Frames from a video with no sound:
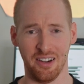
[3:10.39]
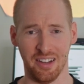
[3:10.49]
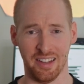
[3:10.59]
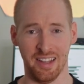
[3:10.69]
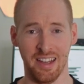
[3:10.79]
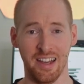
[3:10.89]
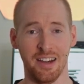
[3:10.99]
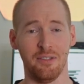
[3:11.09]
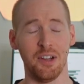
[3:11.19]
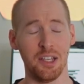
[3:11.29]
on?
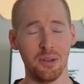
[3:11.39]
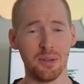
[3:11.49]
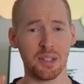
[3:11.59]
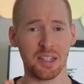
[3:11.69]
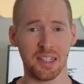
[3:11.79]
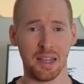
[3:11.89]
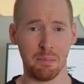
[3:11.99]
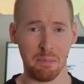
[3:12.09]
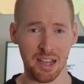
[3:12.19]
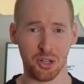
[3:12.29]
We used the
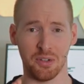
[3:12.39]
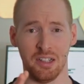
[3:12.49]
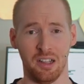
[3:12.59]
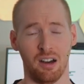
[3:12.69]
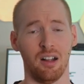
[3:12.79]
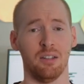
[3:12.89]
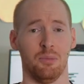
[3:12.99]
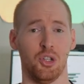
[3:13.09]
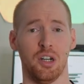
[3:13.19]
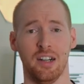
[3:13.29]
same measure in the column
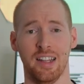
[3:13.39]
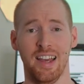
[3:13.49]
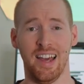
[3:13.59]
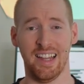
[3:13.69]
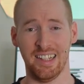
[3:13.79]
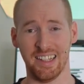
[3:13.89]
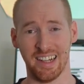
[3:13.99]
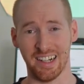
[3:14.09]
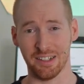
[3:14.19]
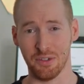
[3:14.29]
chart and in the
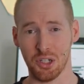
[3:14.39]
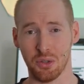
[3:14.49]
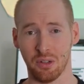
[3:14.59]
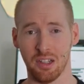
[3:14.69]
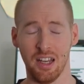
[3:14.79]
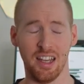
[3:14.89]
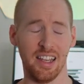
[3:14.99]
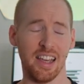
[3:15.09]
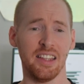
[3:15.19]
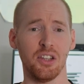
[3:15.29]
card visual,
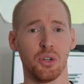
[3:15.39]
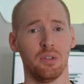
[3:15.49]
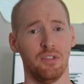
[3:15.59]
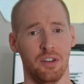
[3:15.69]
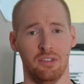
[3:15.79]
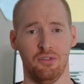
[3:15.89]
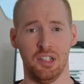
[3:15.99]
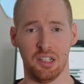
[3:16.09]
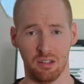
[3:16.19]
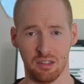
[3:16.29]
yet they show different
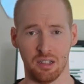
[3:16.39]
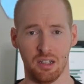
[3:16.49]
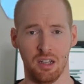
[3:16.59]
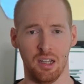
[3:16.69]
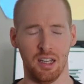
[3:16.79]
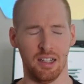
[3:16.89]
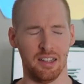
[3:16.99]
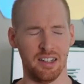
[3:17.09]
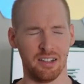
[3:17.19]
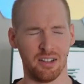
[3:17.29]
results.
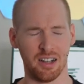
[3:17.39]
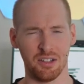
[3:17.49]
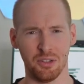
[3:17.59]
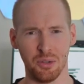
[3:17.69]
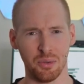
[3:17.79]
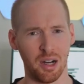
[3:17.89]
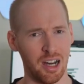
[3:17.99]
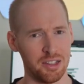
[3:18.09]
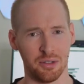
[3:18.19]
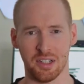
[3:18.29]
There are no
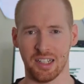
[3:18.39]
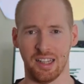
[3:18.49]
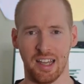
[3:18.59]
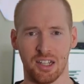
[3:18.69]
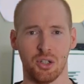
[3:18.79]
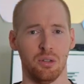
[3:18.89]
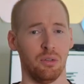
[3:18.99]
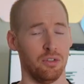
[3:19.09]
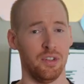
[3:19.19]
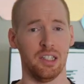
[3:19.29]
other selection
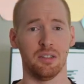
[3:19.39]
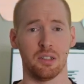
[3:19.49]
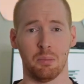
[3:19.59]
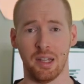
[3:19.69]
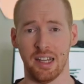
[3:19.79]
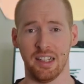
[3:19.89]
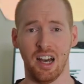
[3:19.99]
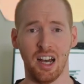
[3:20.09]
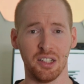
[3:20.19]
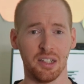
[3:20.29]
or filters applied
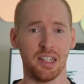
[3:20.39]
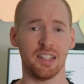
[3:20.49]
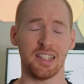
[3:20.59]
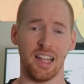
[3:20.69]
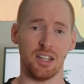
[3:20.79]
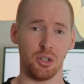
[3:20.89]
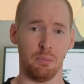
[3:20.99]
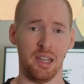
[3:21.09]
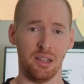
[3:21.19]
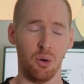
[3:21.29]
other than the selection
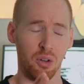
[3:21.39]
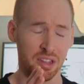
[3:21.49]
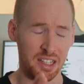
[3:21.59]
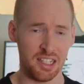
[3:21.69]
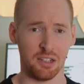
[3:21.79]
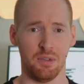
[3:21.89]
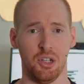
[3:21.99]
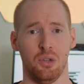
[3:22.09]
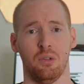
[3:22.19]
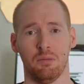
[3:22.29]
made on this
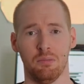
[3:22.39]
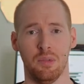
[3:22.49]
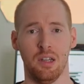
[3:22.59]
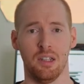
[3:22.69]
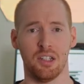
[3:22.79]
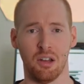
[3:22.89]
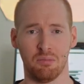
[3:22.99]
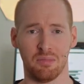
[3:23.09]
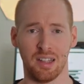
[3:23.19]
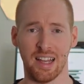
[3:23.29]
visual. So
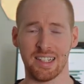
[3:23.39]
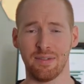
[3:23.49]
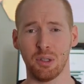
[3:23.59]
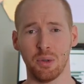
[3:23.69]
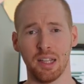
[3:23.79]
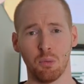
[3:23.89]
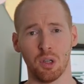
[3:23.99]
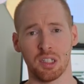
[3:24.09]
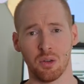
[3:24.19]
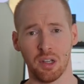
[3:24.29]
let's have a look at
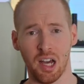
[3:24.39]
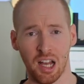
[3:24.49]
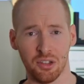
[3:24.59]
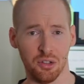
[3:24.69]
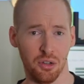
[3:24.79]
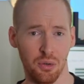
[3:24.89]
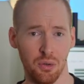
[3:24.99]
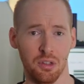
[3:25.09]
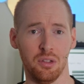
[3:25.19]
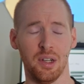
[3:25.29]
what's going under the
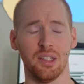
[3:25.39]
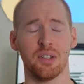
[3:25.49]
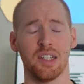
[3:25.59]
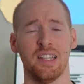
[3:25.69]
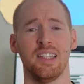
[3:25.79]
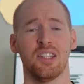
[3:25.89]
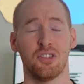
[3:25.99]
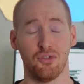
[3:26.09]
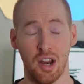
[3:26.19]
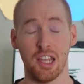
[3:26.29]
hood to understand this
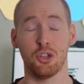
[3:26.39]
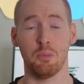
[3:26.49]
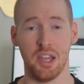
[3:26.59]
strange